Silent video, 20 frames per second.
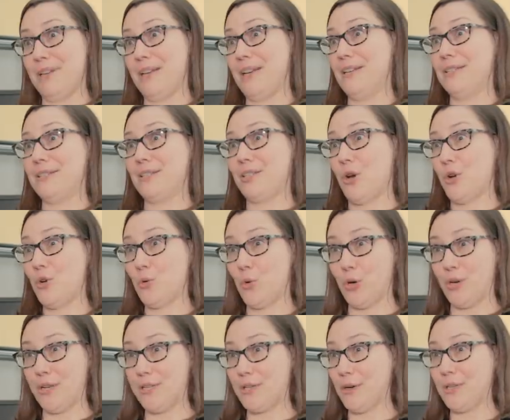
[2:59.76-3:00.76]
because
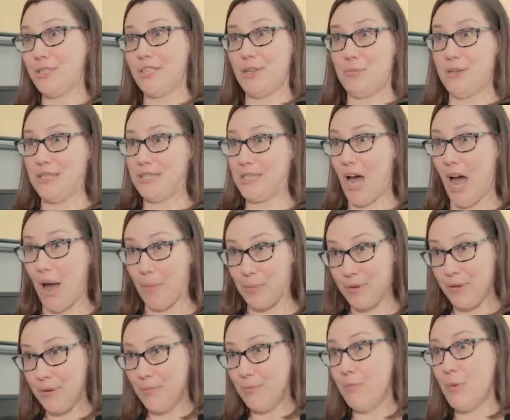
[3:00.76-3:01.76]
code-word is our
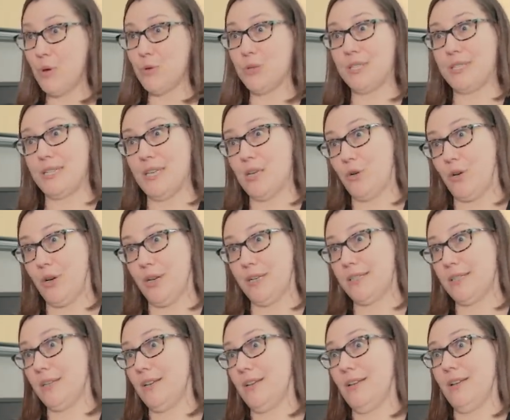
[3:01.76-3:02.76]
tippy-top, most
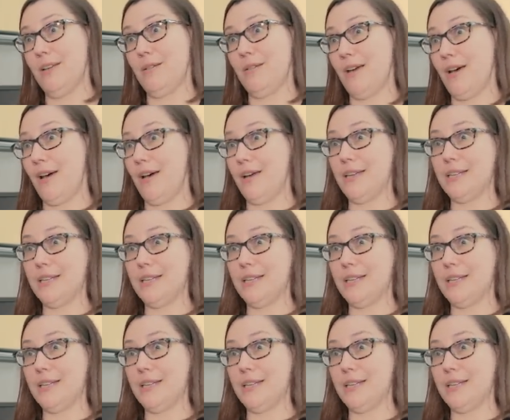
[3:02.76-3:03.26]
secret uh,